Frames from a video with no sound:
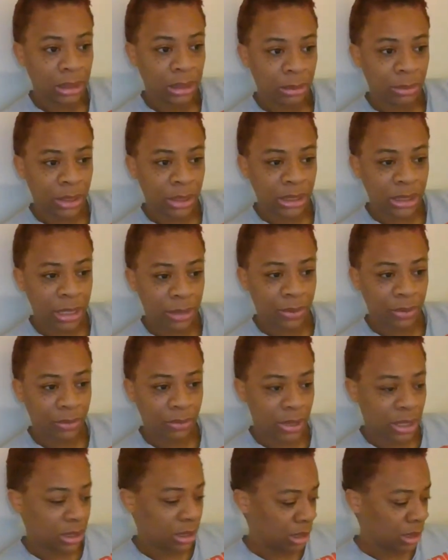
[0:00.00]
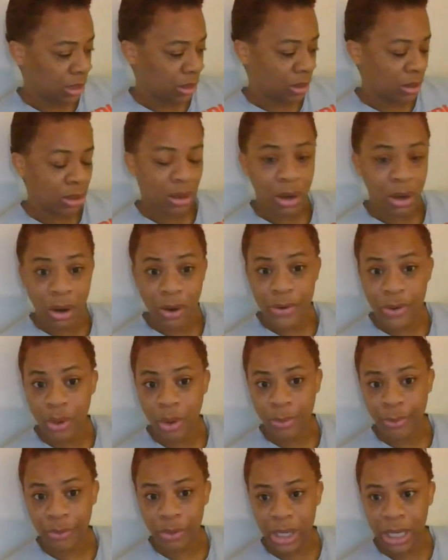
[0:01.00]
I'm going to stop it right there. Are you
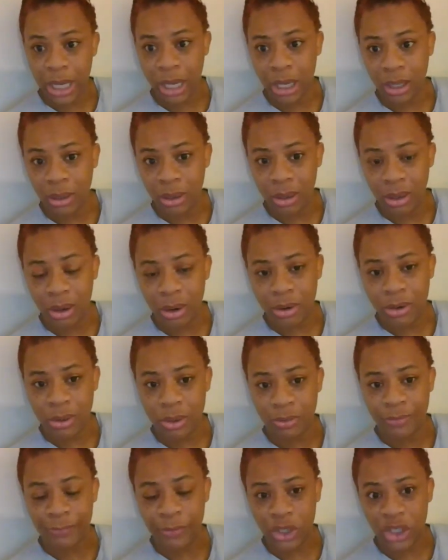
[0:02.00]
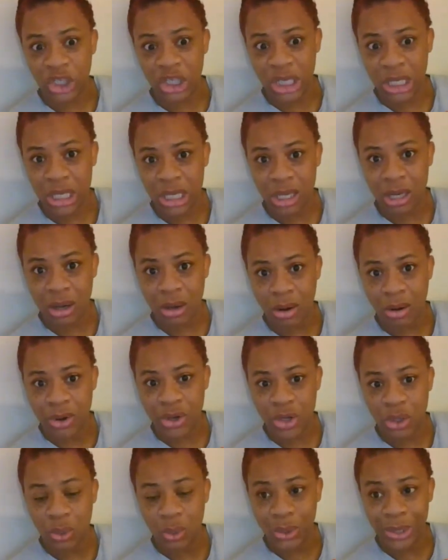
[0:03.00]
a Brianna? Are you a Virginia? Are
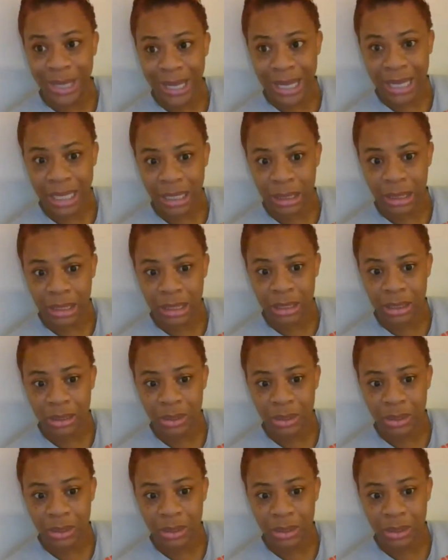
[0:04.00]
you a Haley?